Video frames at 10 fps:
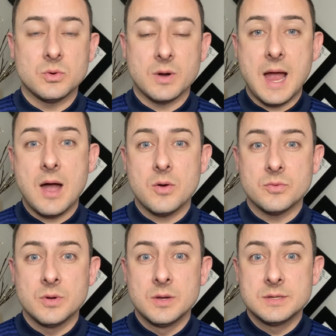or
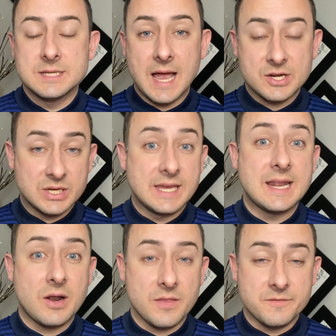how to actually get
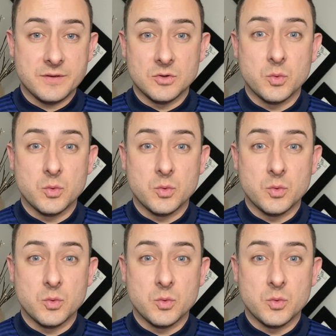out on the field.